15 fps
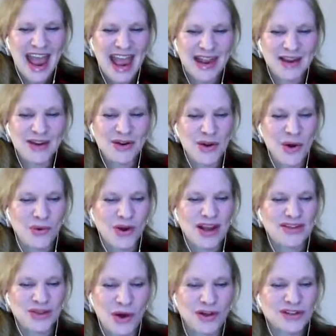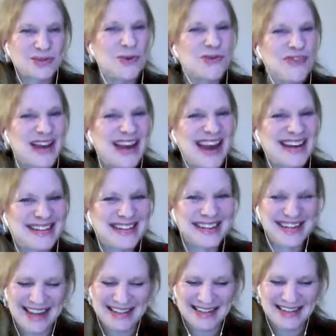And, you know, it's also a
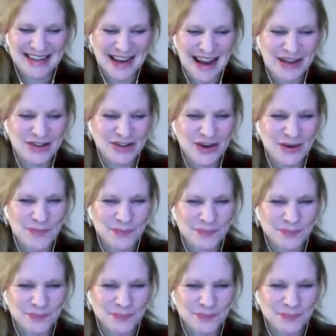vacation destination.